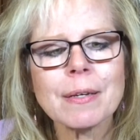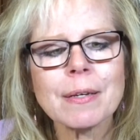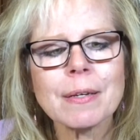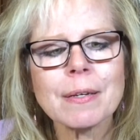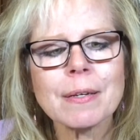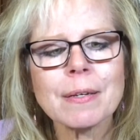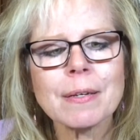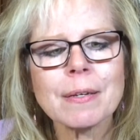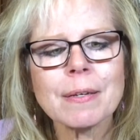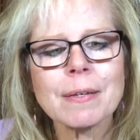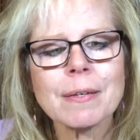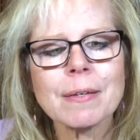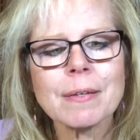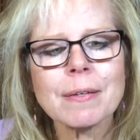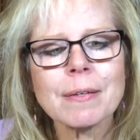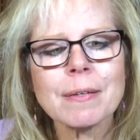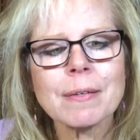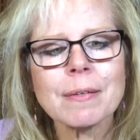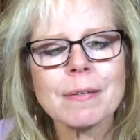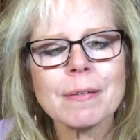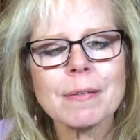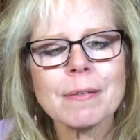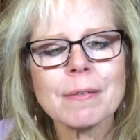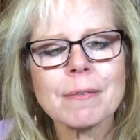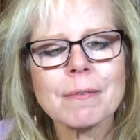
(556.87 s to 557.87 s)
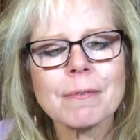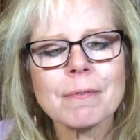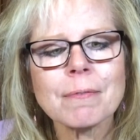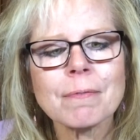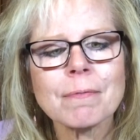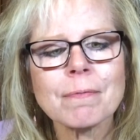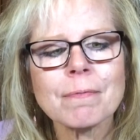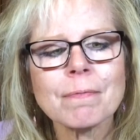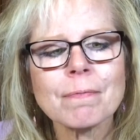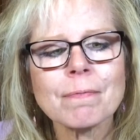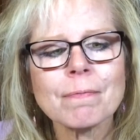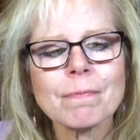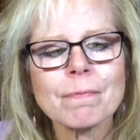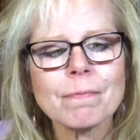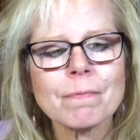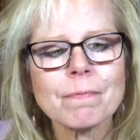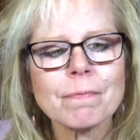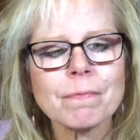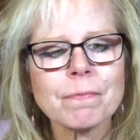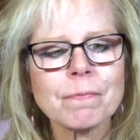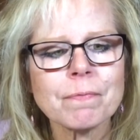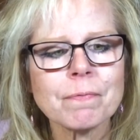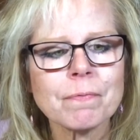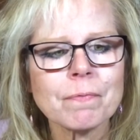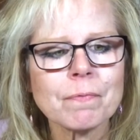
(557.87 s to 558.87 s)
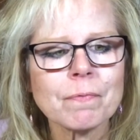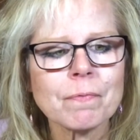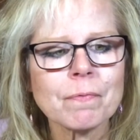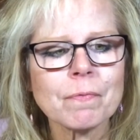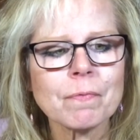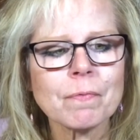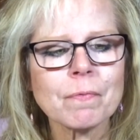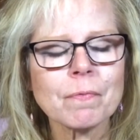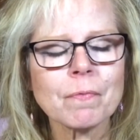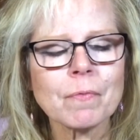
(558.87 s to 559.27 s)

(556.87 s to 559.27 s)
(no one is talking)